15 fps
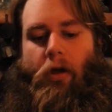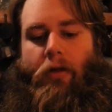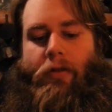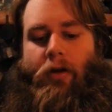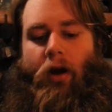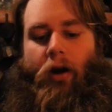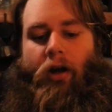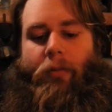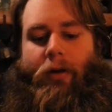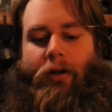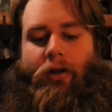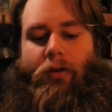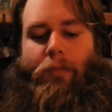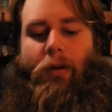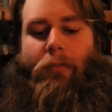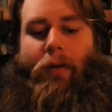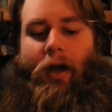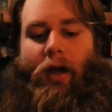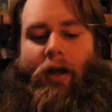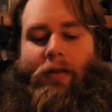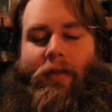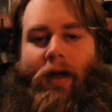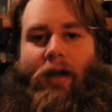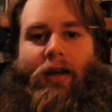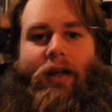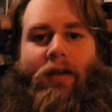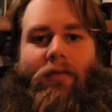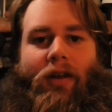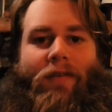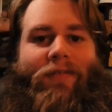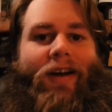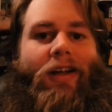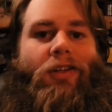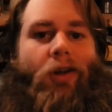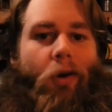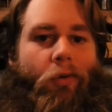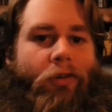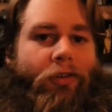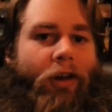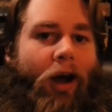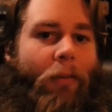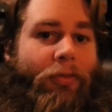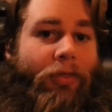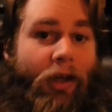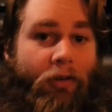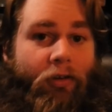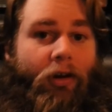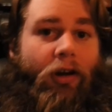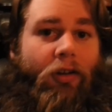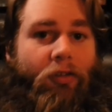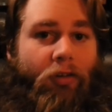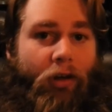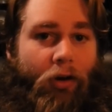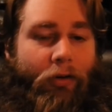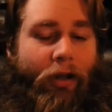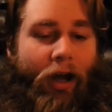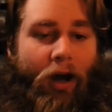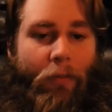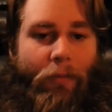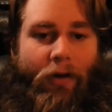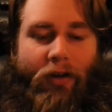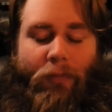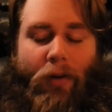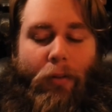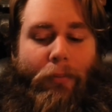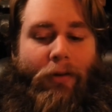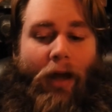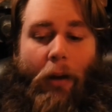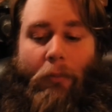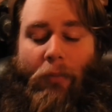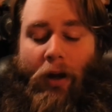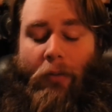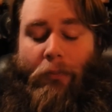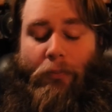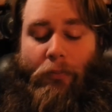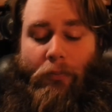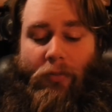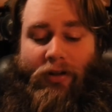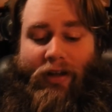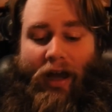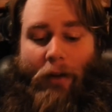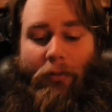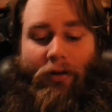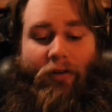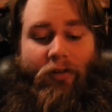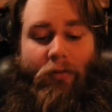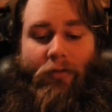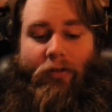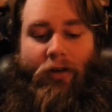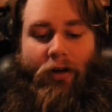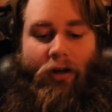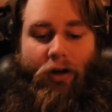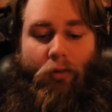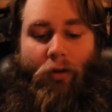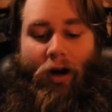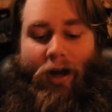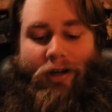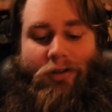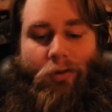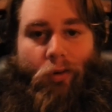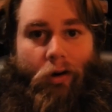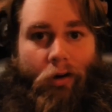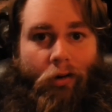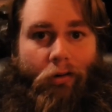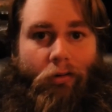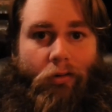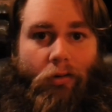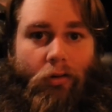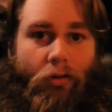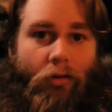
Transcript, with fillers: the argument could be made that even if I don't stop, things are going to slow down because my, meta my metabolism is going to grind to a halt.